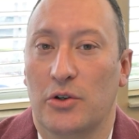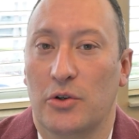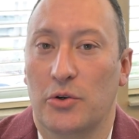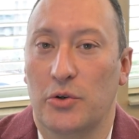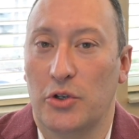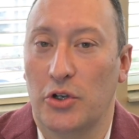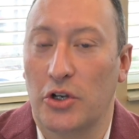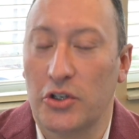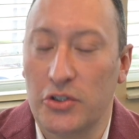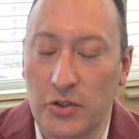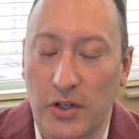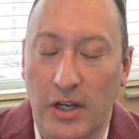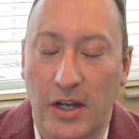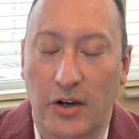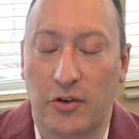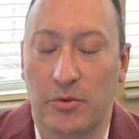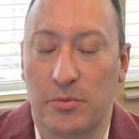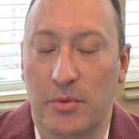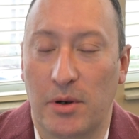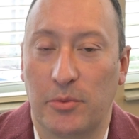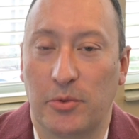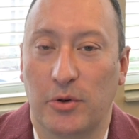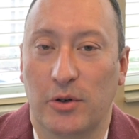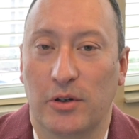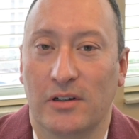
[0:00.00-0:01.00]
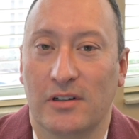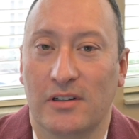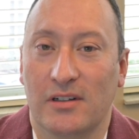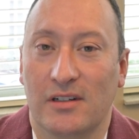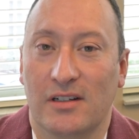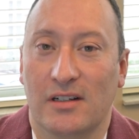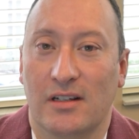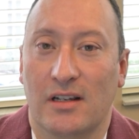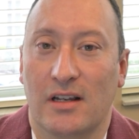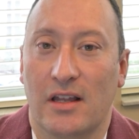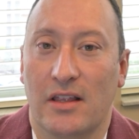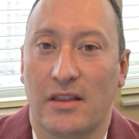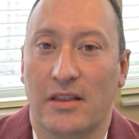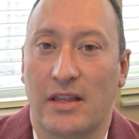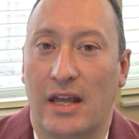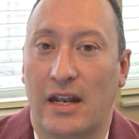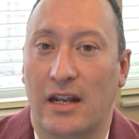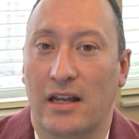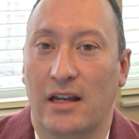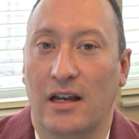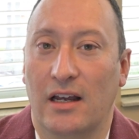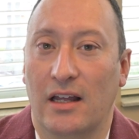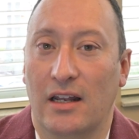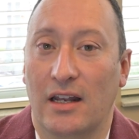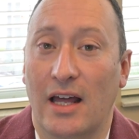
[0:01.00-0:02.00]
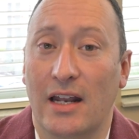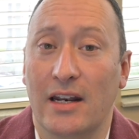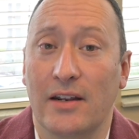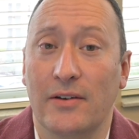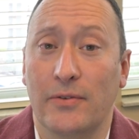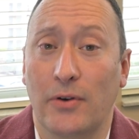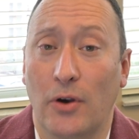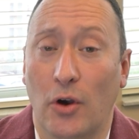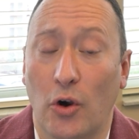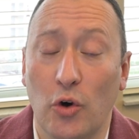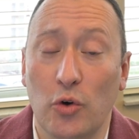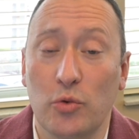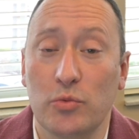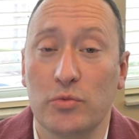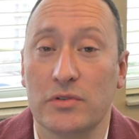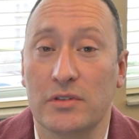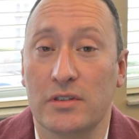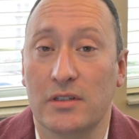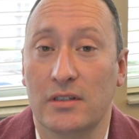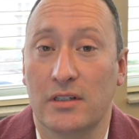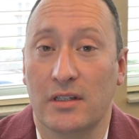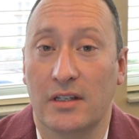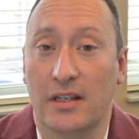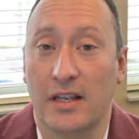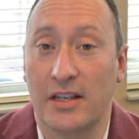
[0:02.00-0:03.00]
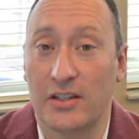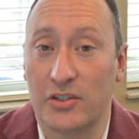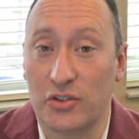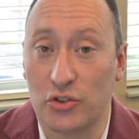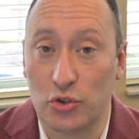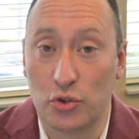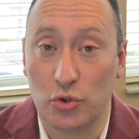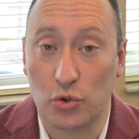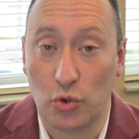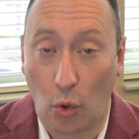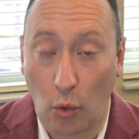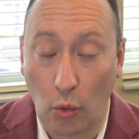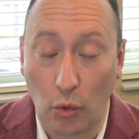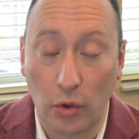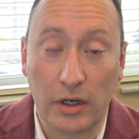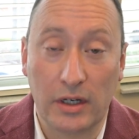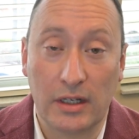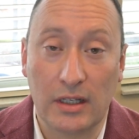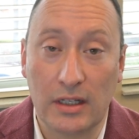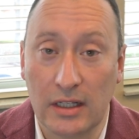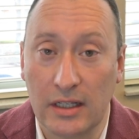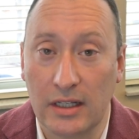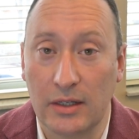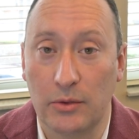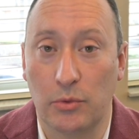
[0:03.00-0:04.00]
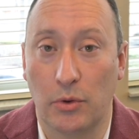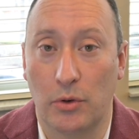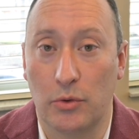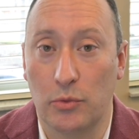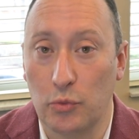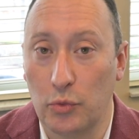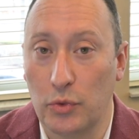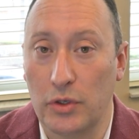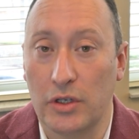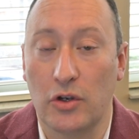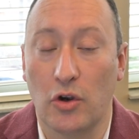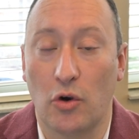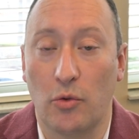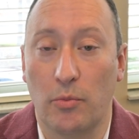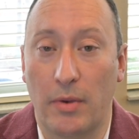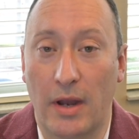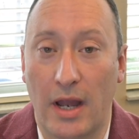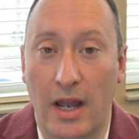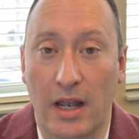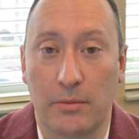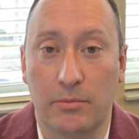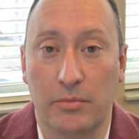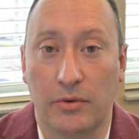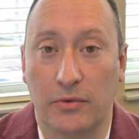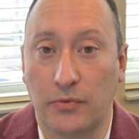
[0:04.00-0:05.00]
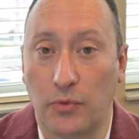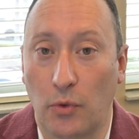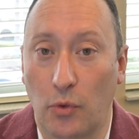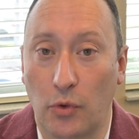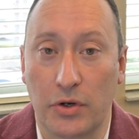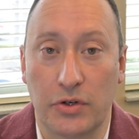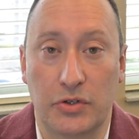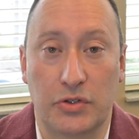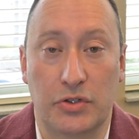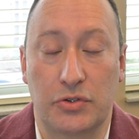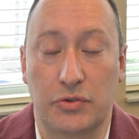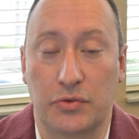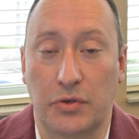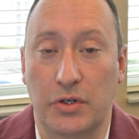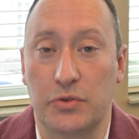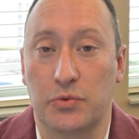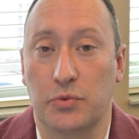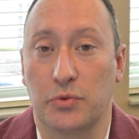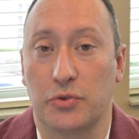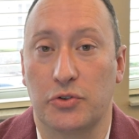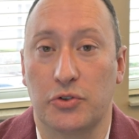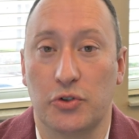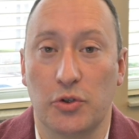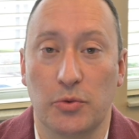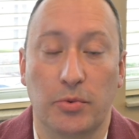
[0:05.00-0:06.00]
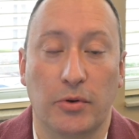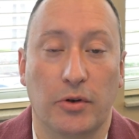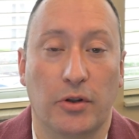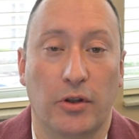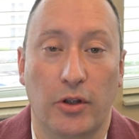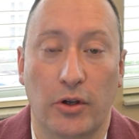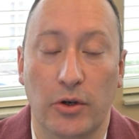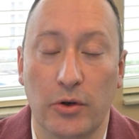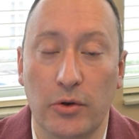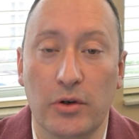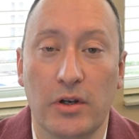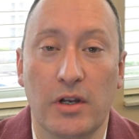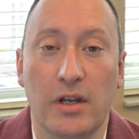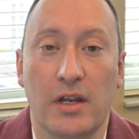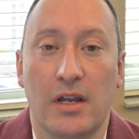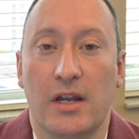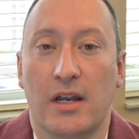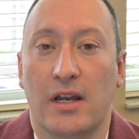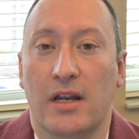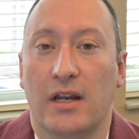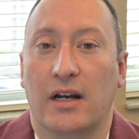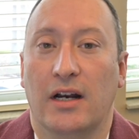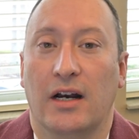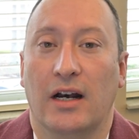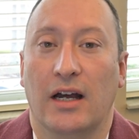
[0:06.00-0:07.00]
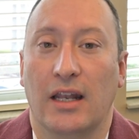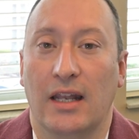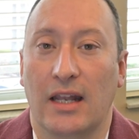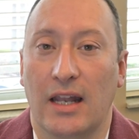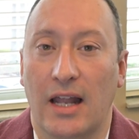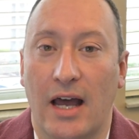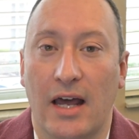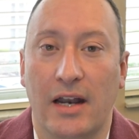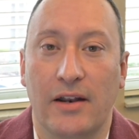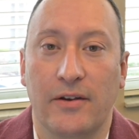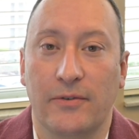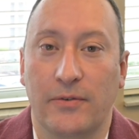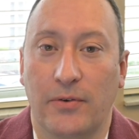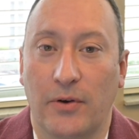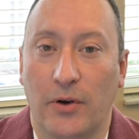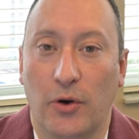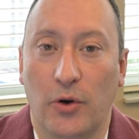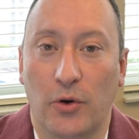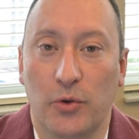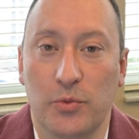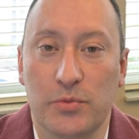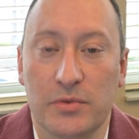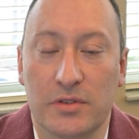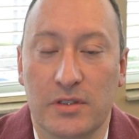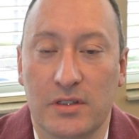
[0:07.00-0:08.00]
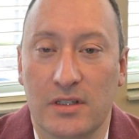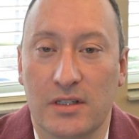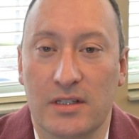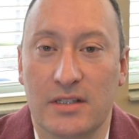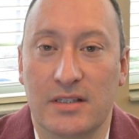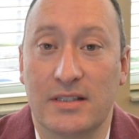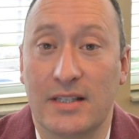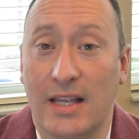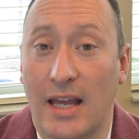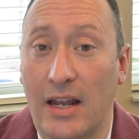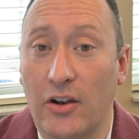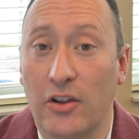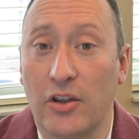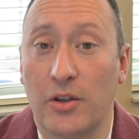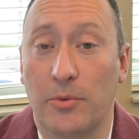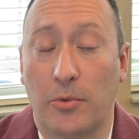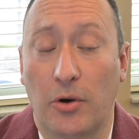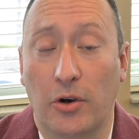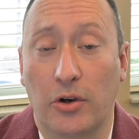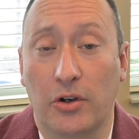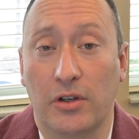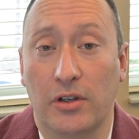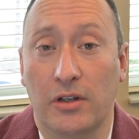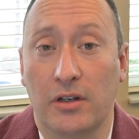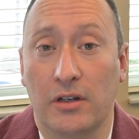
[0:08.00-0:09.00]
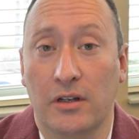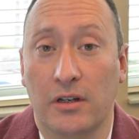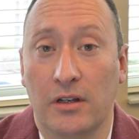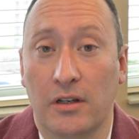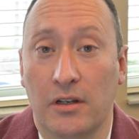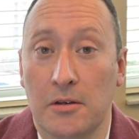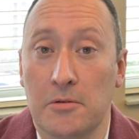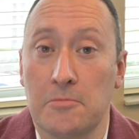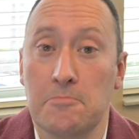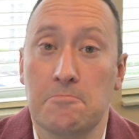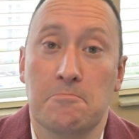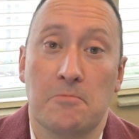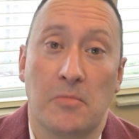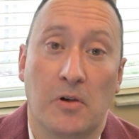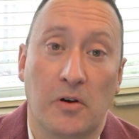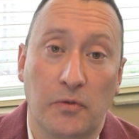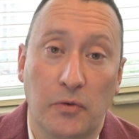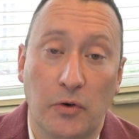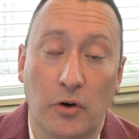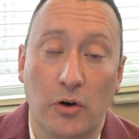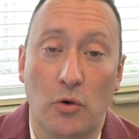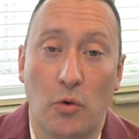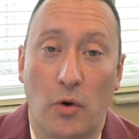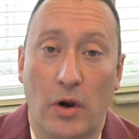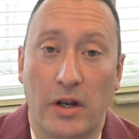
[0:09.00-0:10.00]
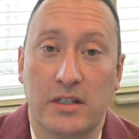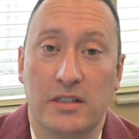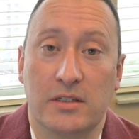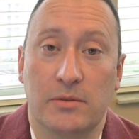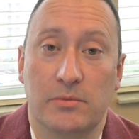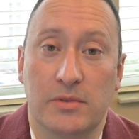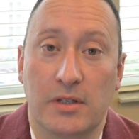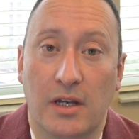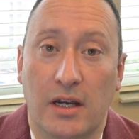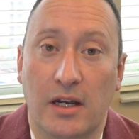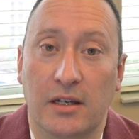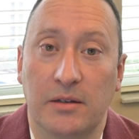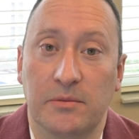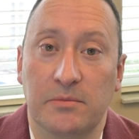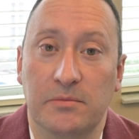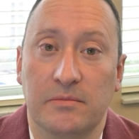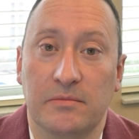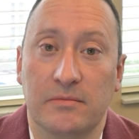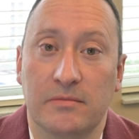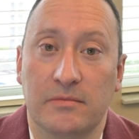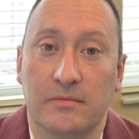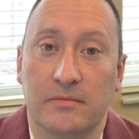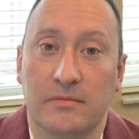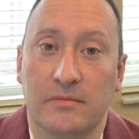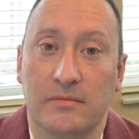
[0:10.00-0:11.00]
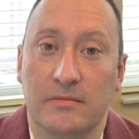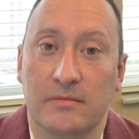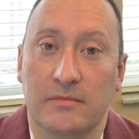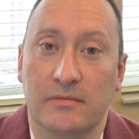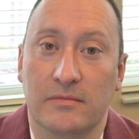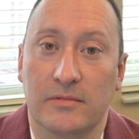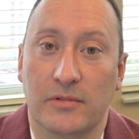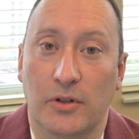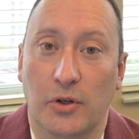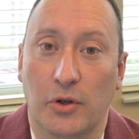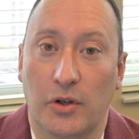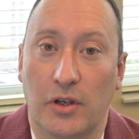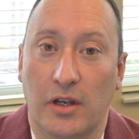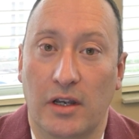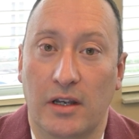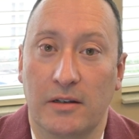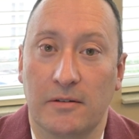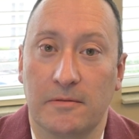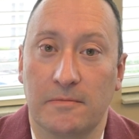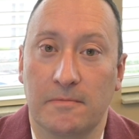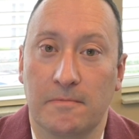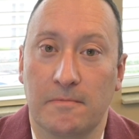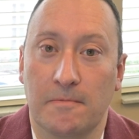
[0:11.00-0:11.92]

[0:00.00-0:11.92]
you also got to remember that a lot of homes historically, when we go back before interest rates were super low, a lot of homes sat on the market for quite some time. Okay?